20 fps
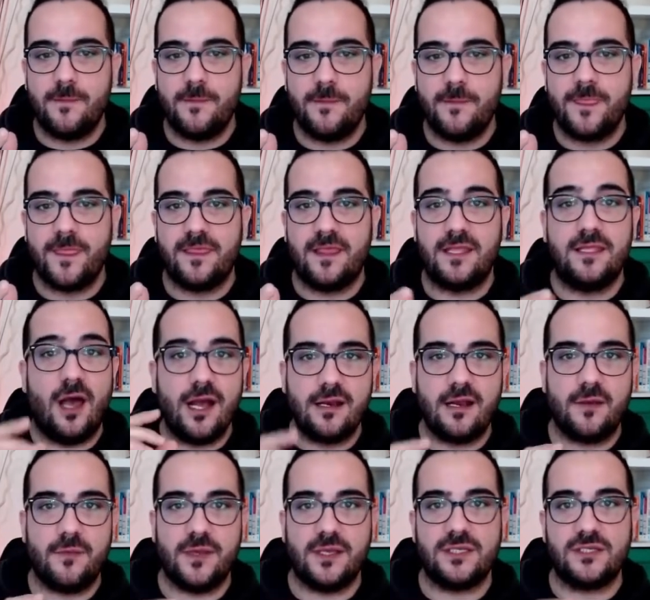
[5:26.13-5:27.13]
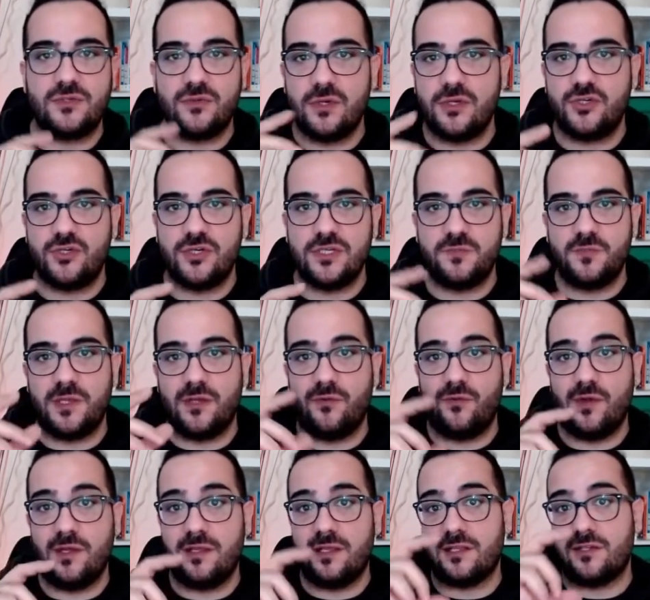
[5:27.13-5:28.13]
the dynamic switches
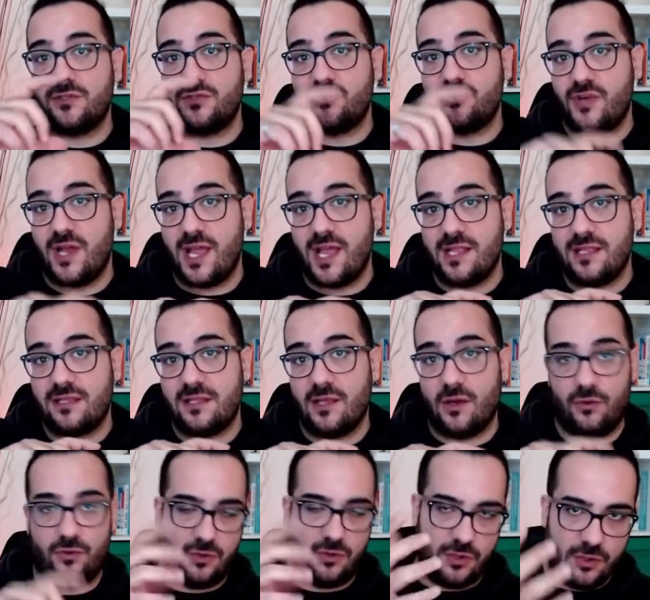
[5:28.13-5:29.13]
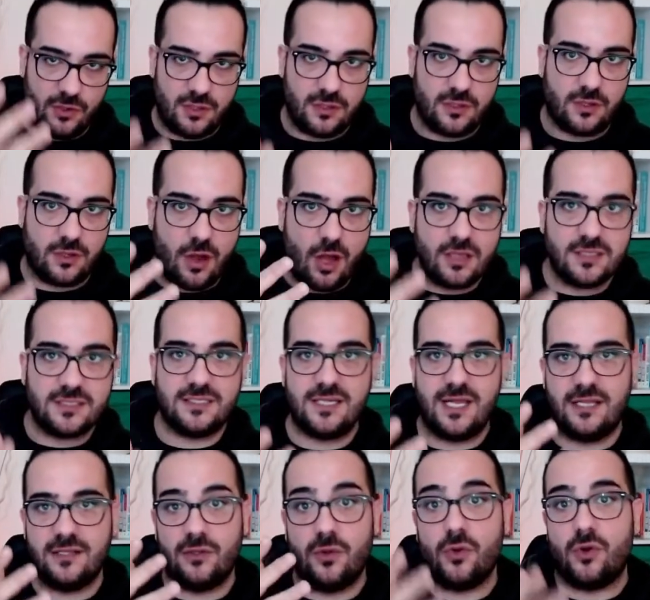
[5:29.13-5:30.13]
between the trend or
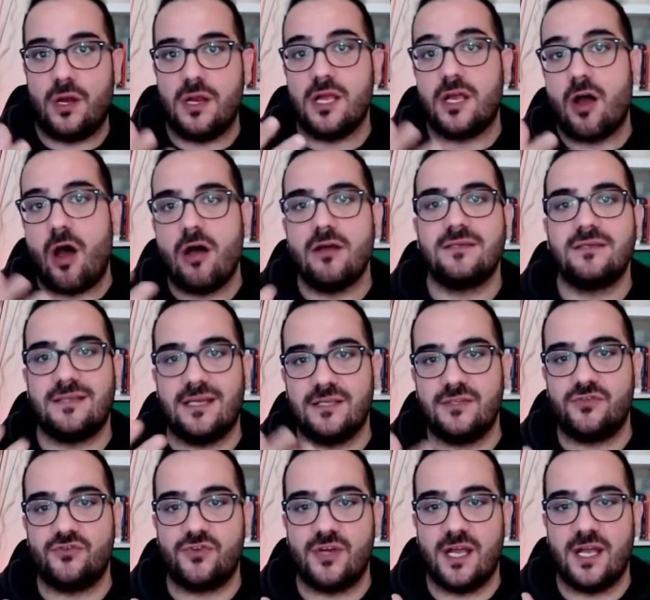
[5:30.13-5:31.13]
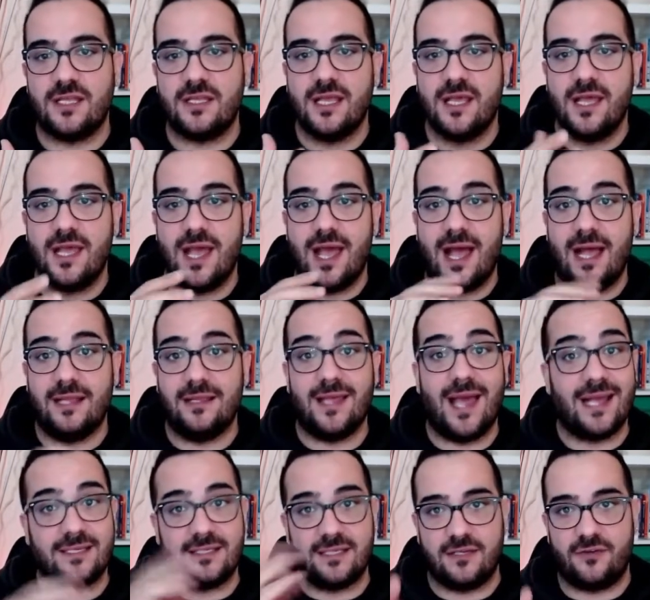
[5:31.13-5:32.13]
constant, locally constant trend and the
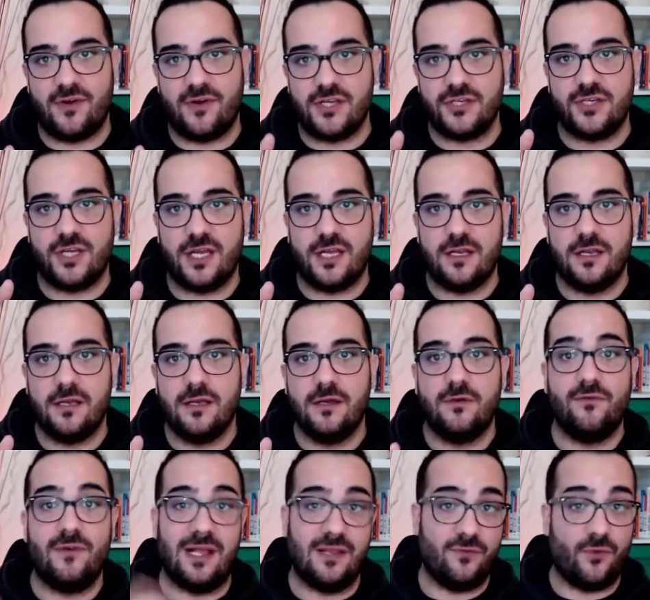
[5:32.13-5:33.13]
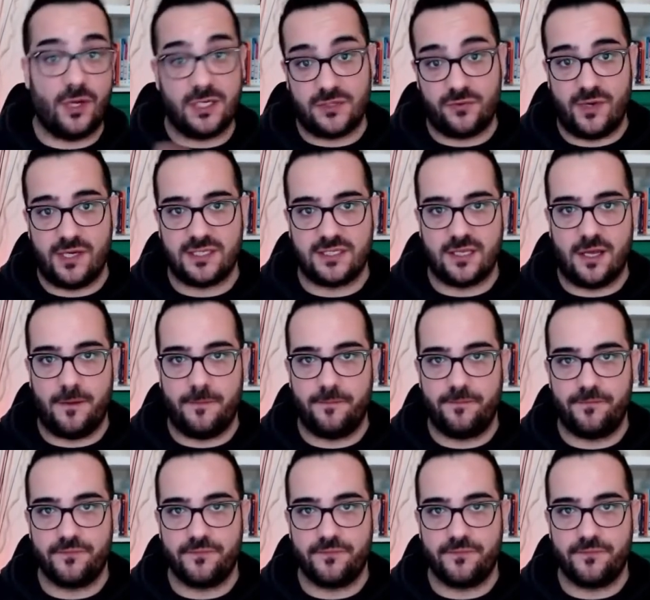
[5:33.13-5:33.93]
acceleration and vice versa.